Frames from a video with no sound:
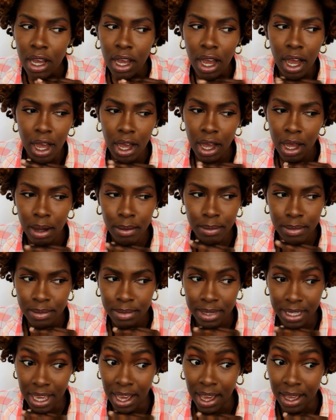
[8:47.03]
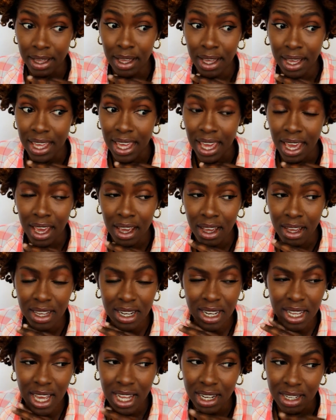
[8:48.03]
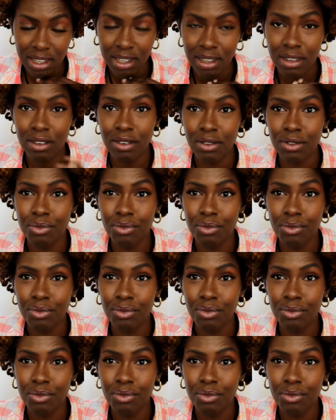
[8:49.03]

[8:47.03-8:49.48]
yeah, your hair could get